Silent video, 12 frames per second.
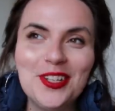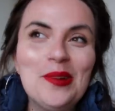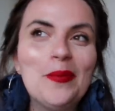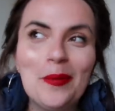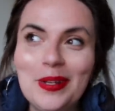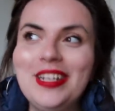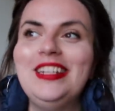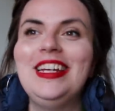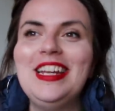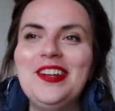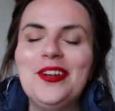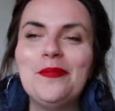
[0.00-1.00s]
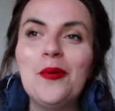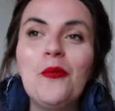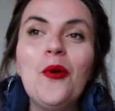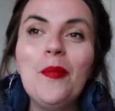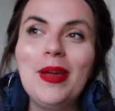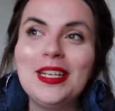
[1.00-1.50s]
and I'll probably continue, but
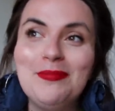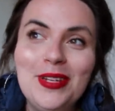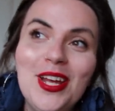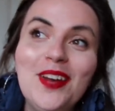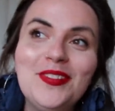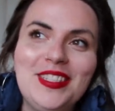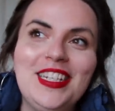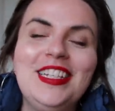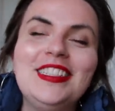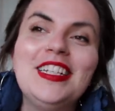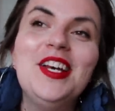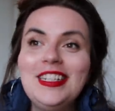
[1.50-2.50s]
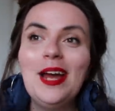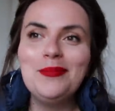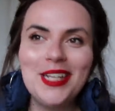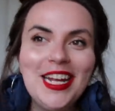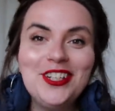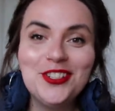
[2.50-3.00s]
what makes me nervous is the
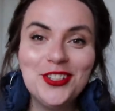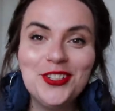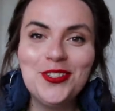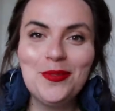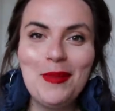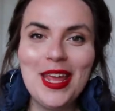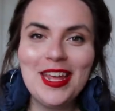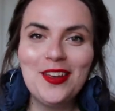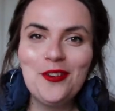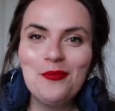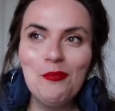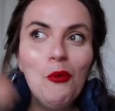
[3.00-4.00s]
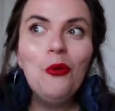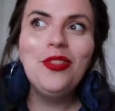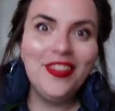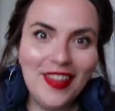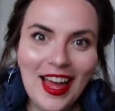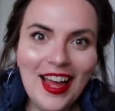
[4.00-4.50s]
temptation to make more
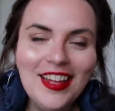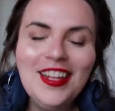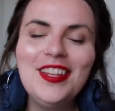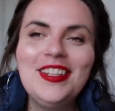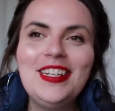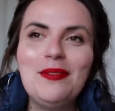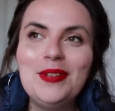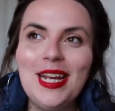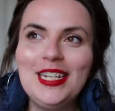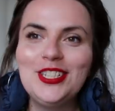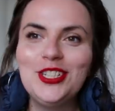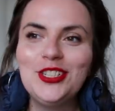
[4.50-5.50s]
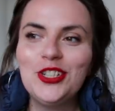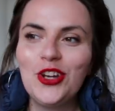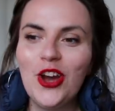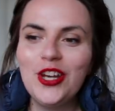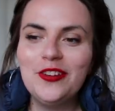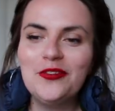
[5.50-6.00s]
than that, the temptation to
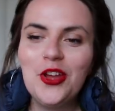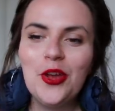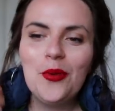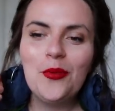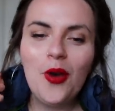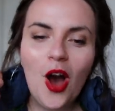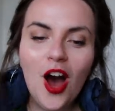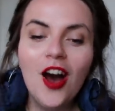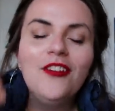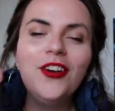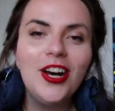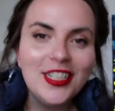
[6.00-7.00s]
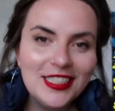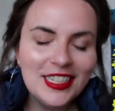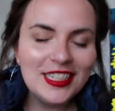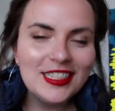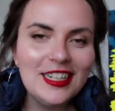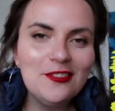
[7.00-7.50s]
kind of half-ass
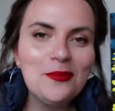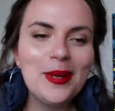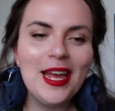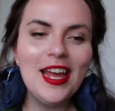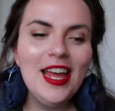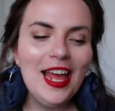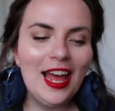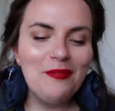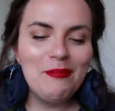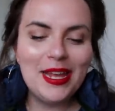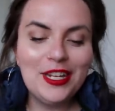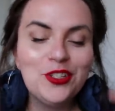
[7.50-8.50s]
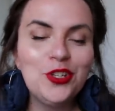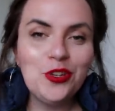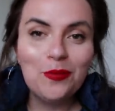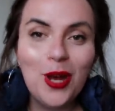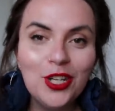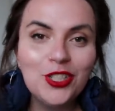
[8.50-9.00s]
things a little bit and make
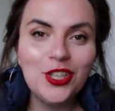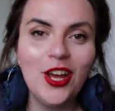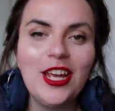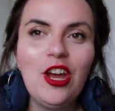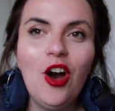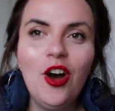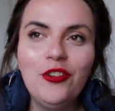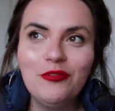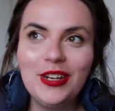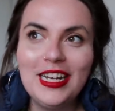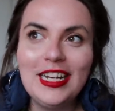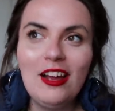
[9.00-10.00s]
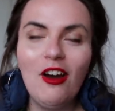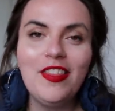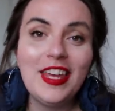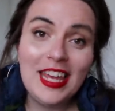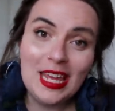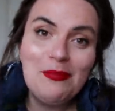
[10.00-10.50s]
too much that I can't really
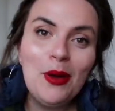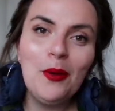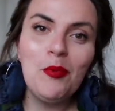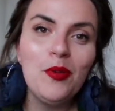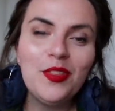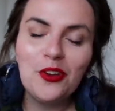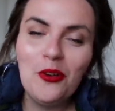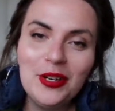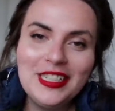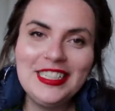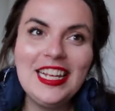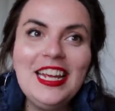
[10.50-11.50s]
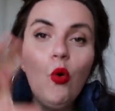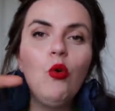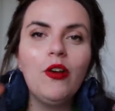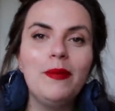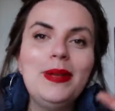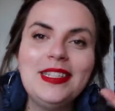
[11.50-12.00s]
either keep up with the quality
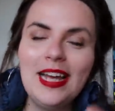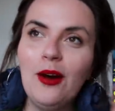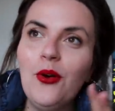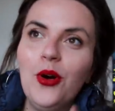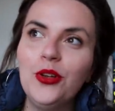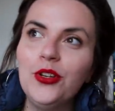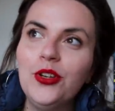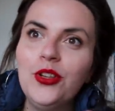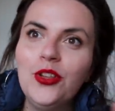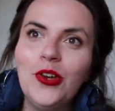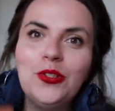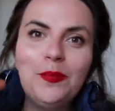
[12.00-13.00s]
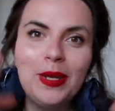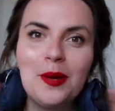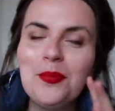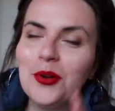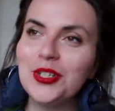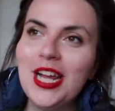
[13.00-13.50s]
or I miss out on those bigger
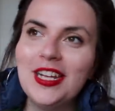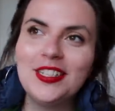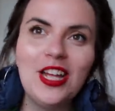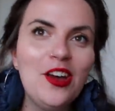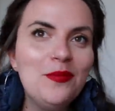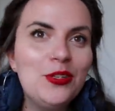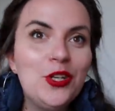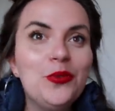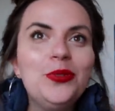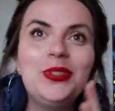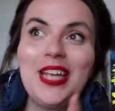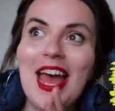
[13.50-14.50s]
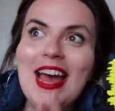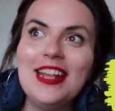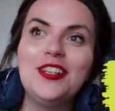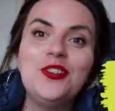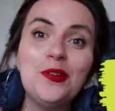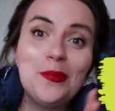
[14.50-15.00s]
projects that I'm too scared
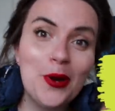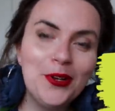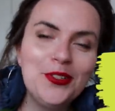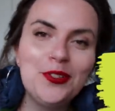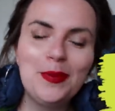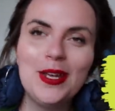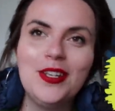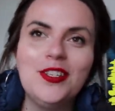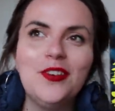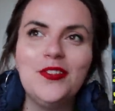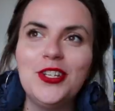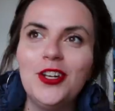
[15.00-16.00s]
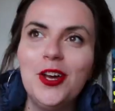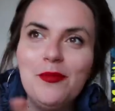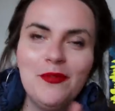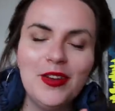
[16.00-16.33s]
to approach because of the time